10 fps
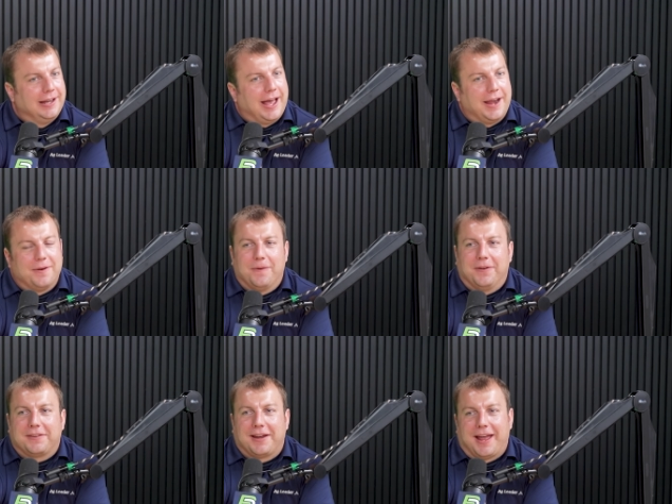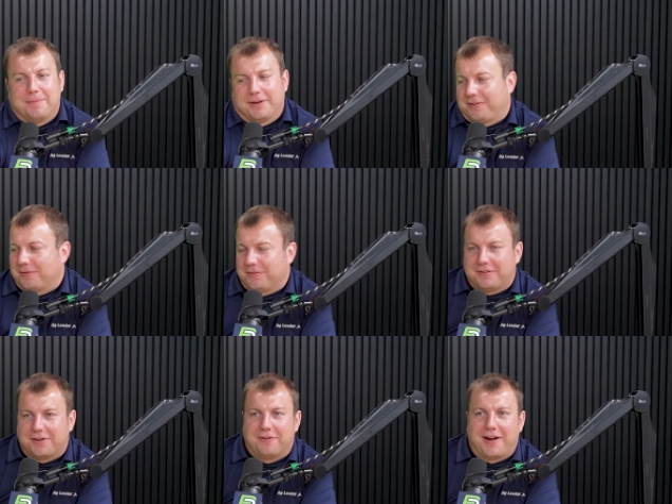I don't know what's going to happen because it was
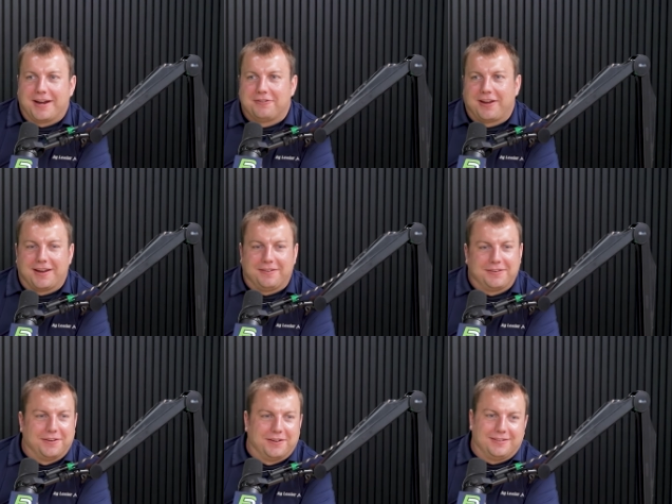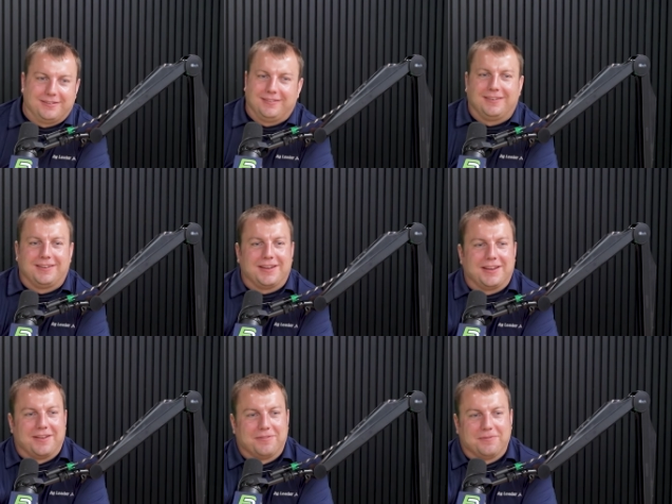just a drag chain. So
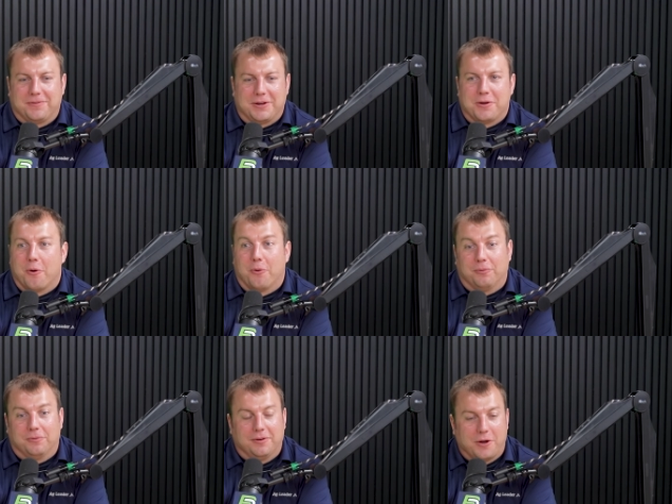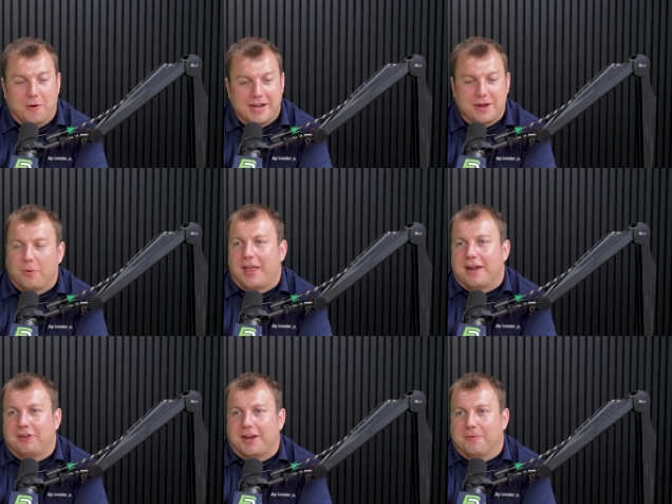if no idea where that
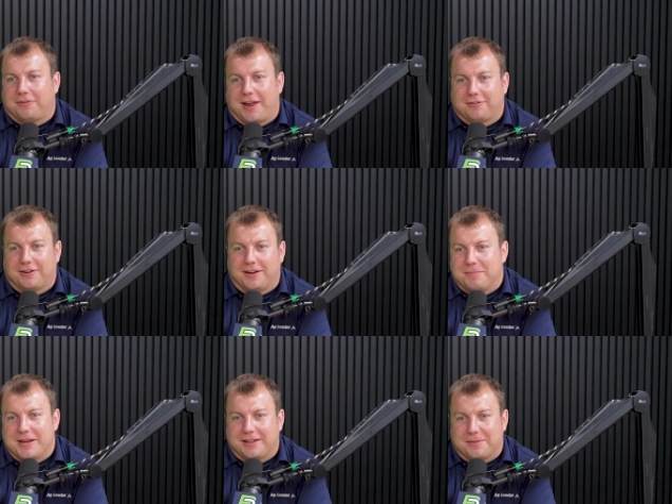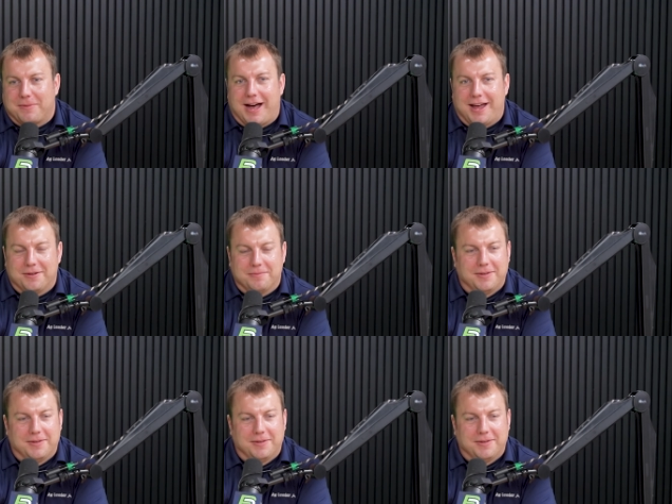chain was actually going to be at the bottom.